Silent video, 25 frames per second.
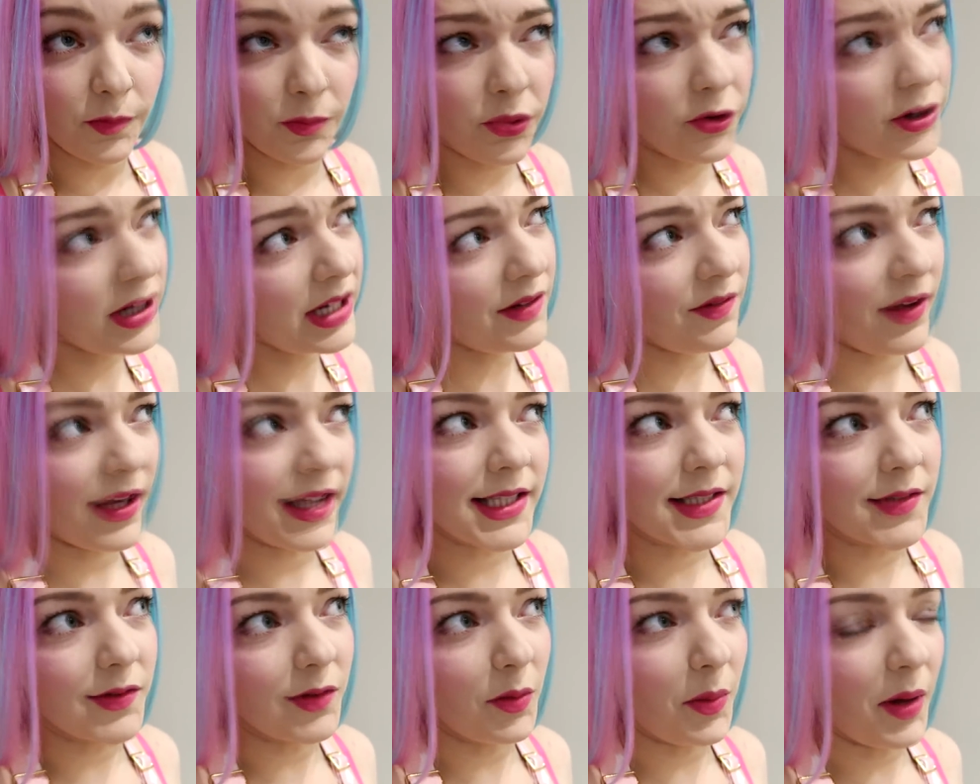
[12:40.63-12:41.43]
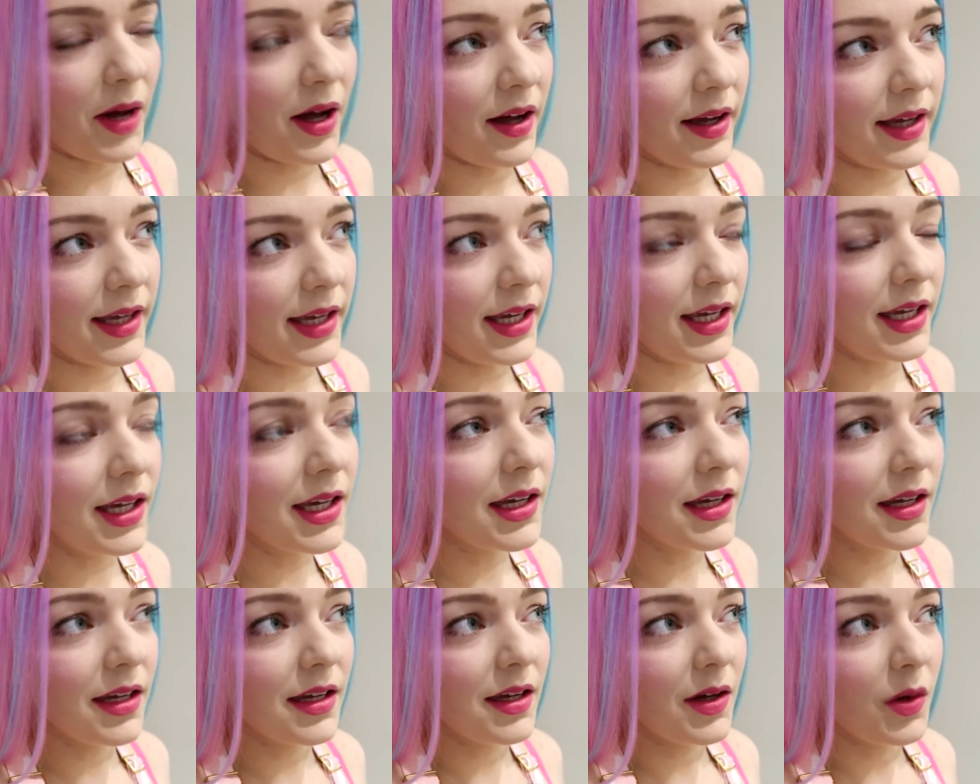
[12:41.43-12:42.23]
pre-festival
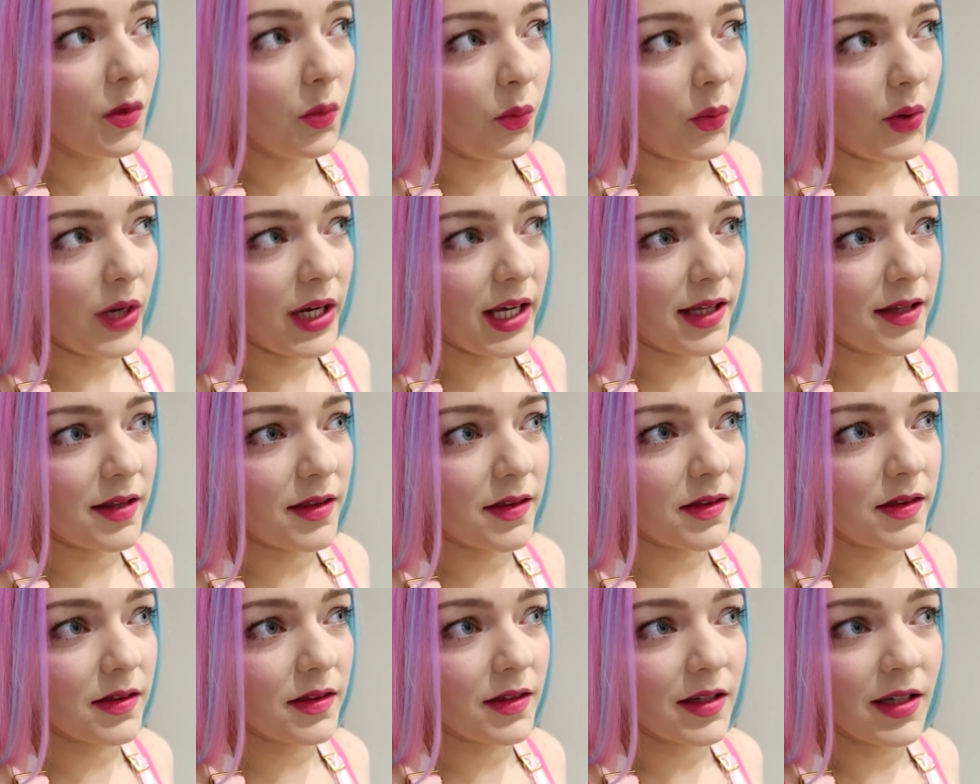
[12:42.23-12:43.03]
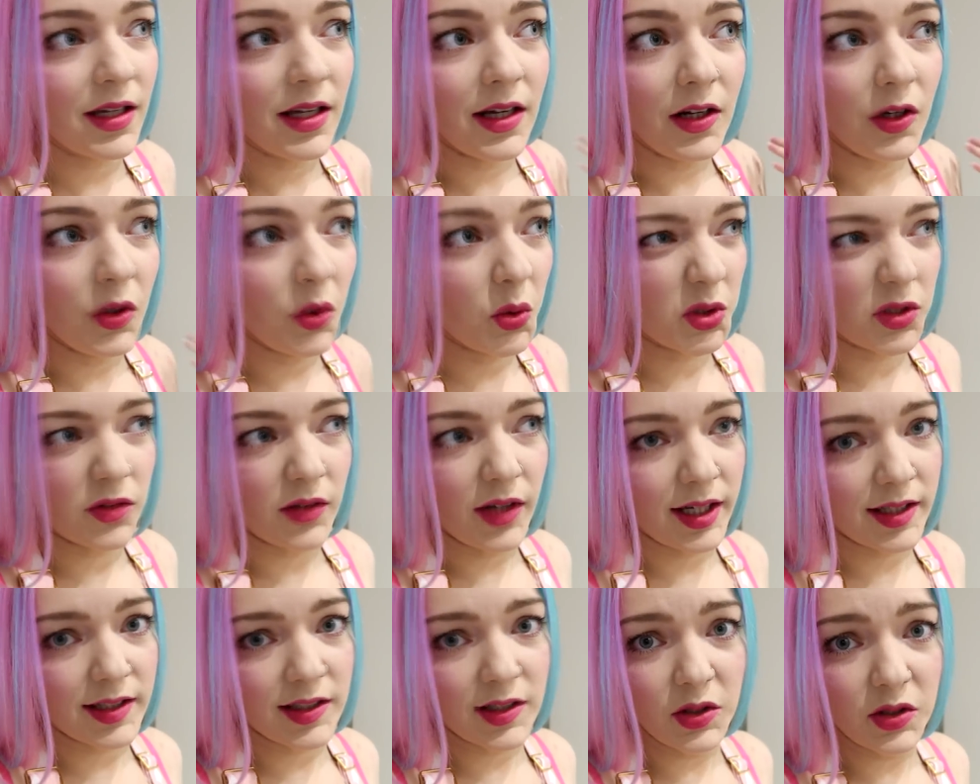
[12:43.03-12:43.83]
party, with loads
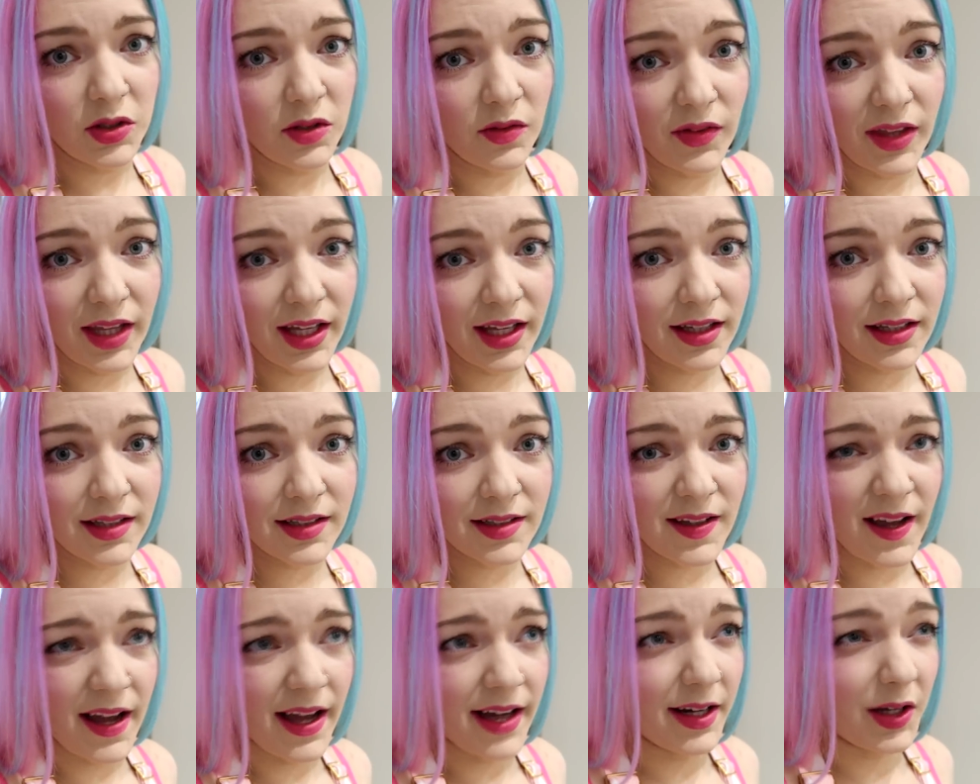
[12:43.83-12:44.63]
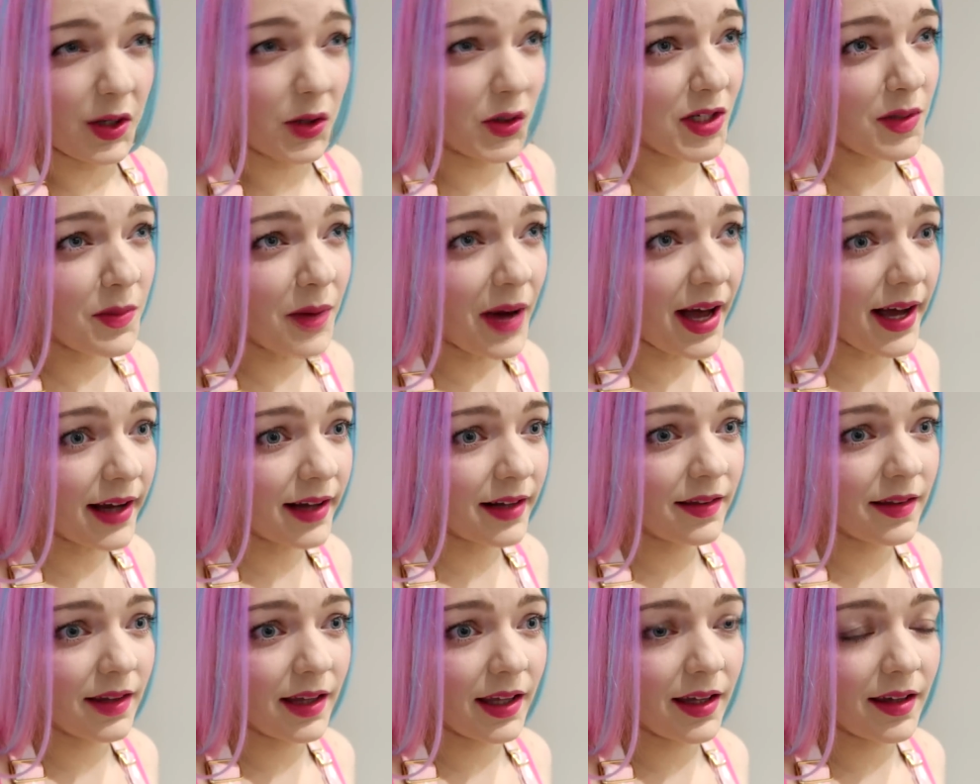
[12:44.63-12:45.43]
of exclusive things and a goodie
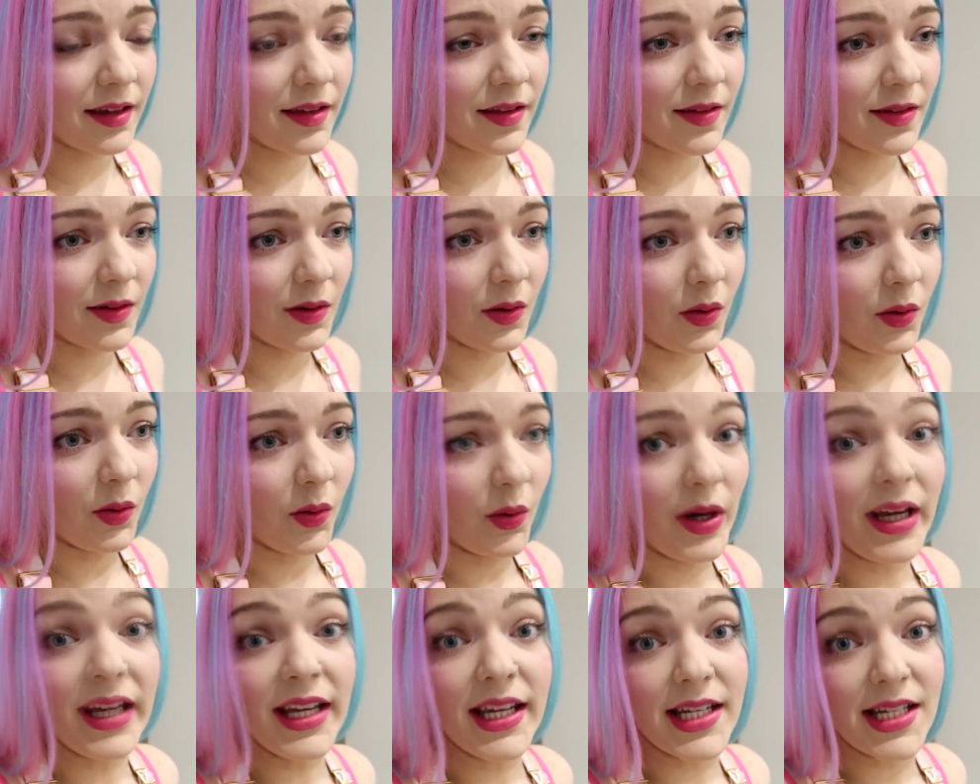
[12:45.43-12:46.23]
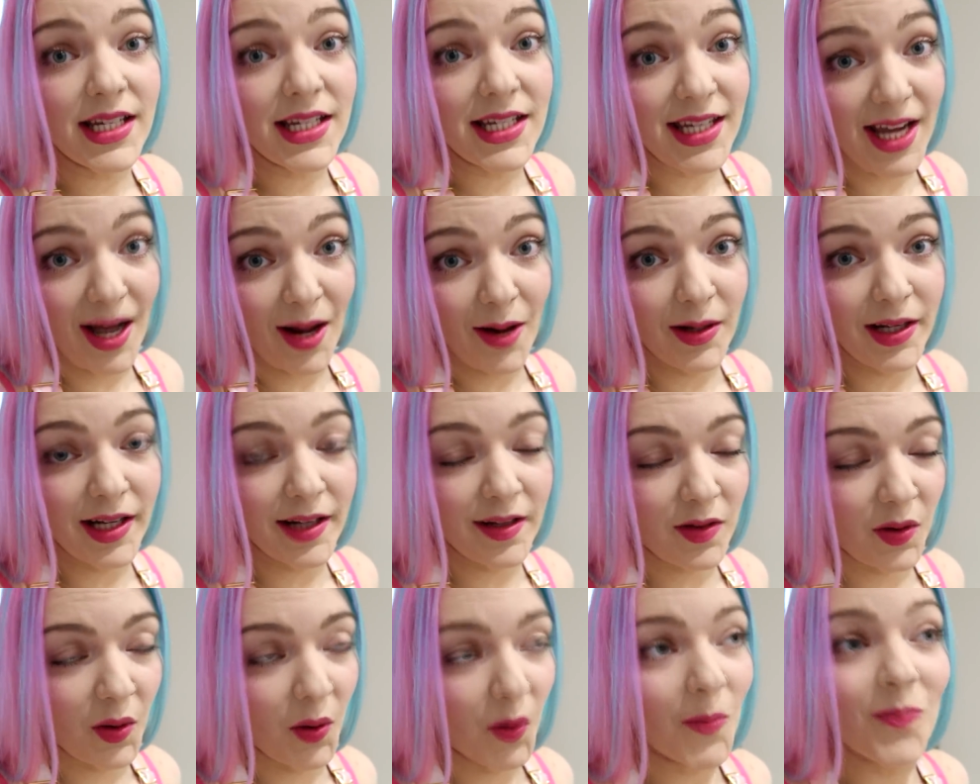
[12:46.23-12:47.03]
bag and things. So yeah,
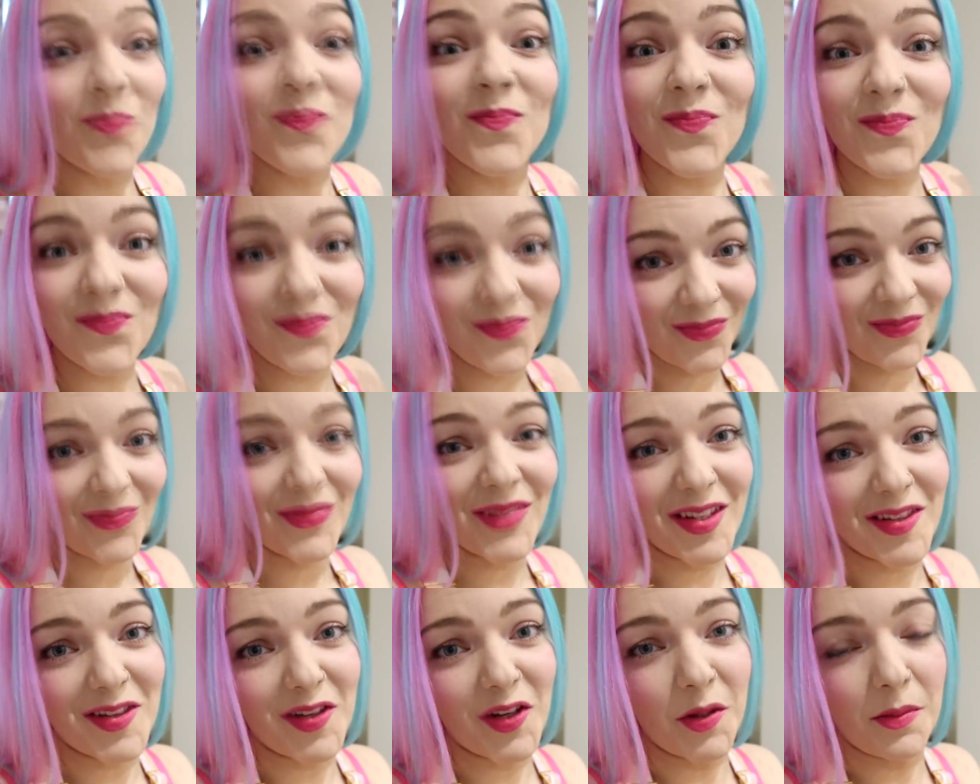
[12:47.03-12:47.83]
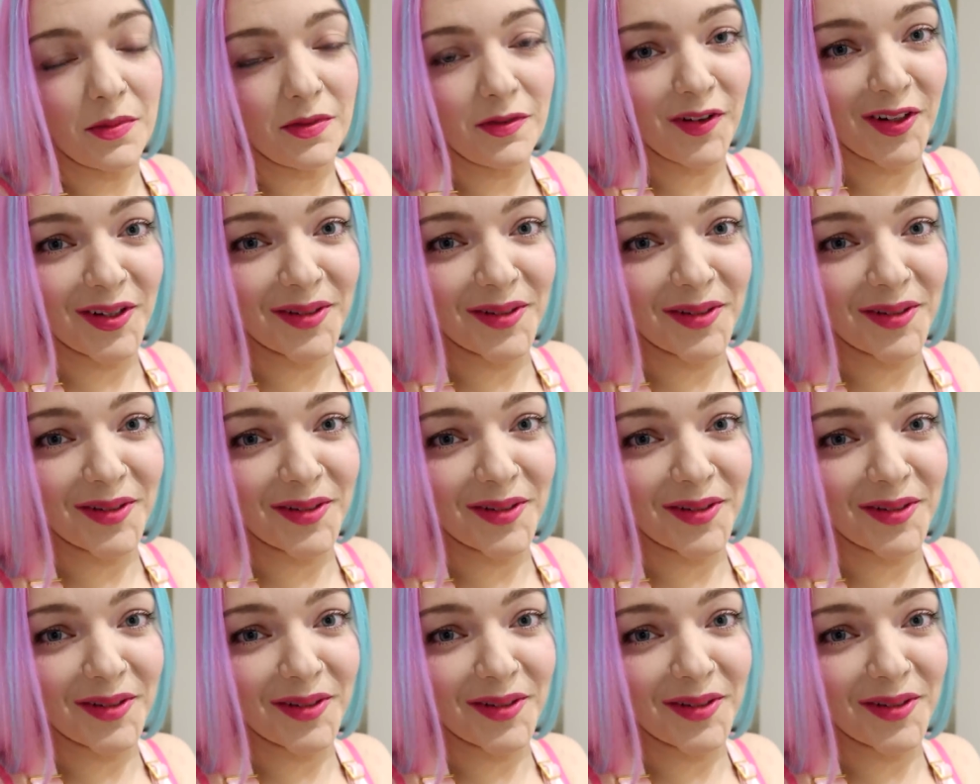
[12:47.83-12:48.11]
let's go. This is gonna be